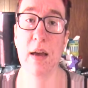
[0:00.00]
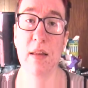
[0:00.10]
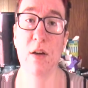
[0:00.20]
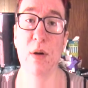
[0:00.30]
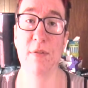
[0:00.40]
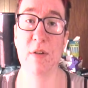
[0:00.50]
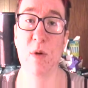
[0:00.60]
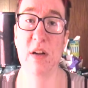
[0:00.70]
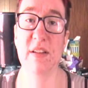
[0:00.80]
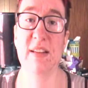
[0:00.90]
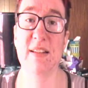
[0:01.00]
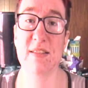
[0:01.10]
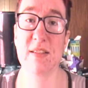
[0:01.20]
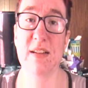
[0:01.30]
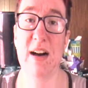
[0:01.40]
Hello everyone,
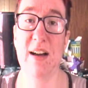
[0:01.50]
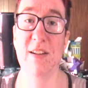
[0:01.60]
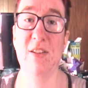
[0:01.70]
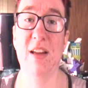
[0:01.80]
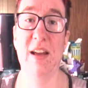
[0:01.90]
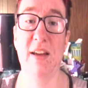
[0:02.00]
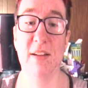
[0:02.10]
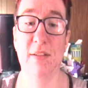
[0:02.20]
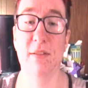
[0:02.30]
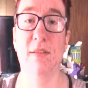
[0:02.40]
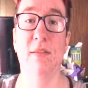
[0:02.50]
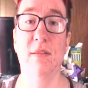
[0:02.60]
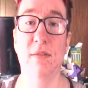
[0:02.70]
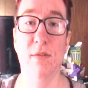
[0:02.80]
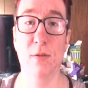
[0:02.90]
it's Kyle and
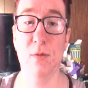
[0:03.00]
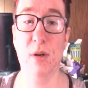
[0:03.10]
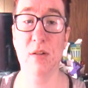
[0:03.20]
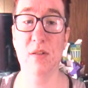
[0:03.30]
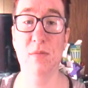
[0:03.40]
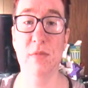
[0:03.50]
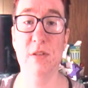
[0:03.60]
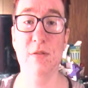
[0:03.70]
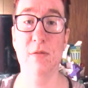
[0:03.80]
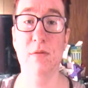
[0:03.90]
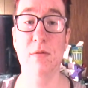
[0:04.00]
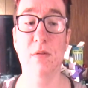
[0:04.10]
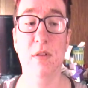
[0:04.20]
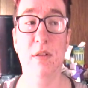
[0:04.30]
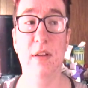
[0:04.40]
welcome
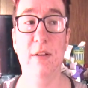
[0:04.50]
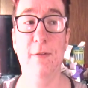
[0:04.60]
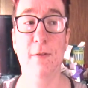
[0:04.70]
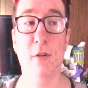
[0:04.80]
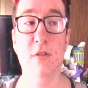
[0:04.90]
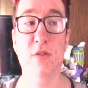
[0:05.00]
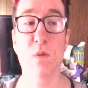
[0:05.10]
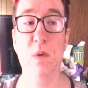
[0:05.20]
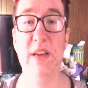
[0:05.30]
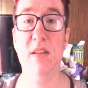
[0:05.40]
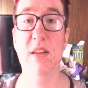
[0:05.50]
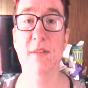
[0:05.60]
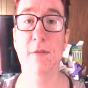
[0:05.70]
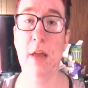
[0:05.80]
to the first weekly